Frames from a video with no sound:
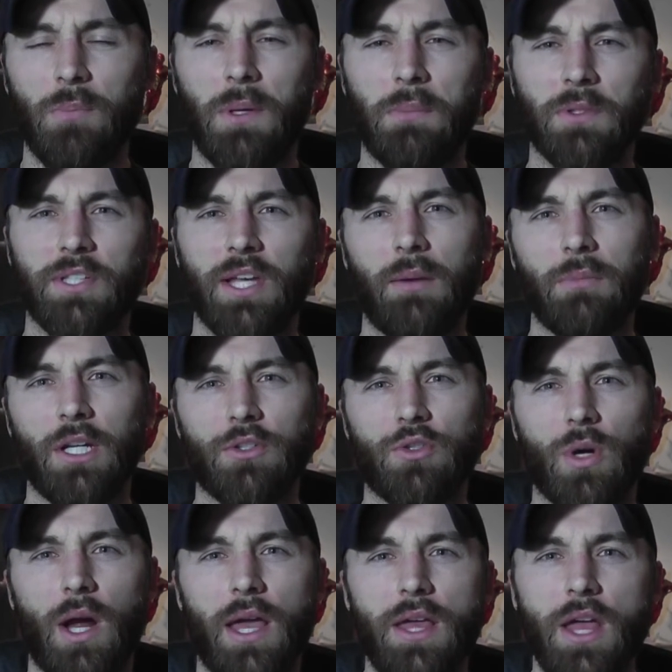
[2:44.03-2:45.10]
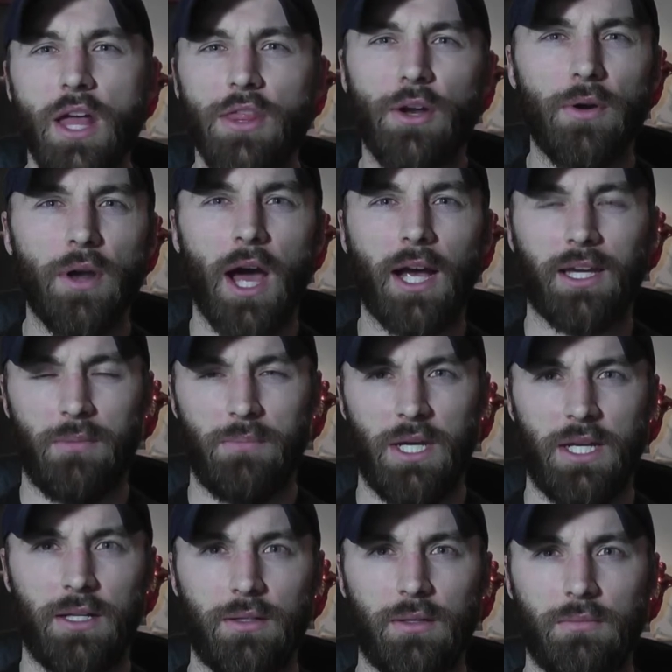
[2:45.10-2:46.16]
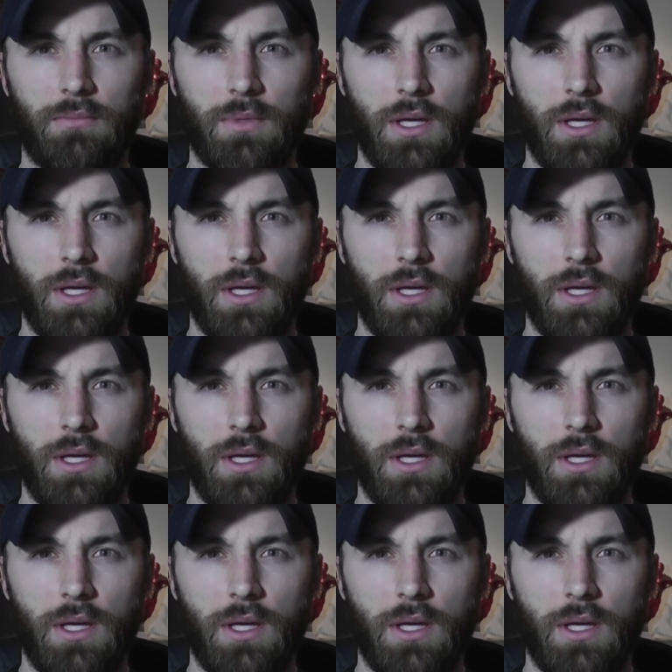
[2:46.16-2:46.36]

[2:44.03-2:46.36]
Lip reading: people say I'm going to try, they're not committed.